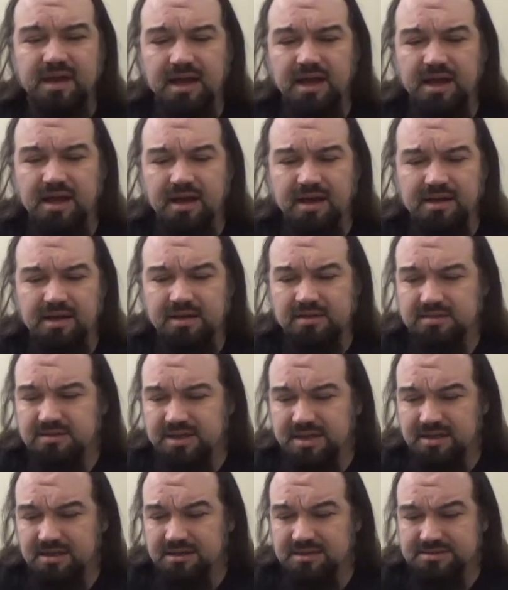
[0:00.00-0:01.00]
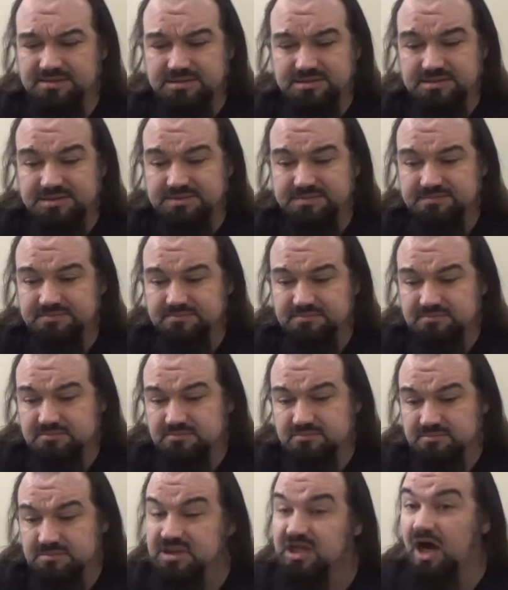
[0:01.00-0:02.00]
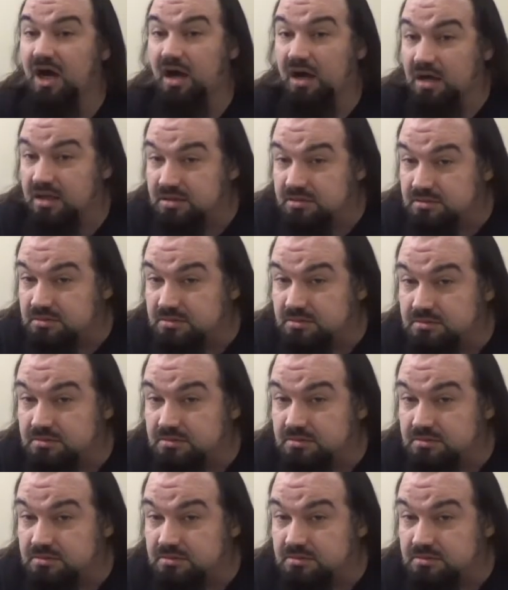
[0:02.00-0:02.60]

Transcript: Uncle Aaron's gone,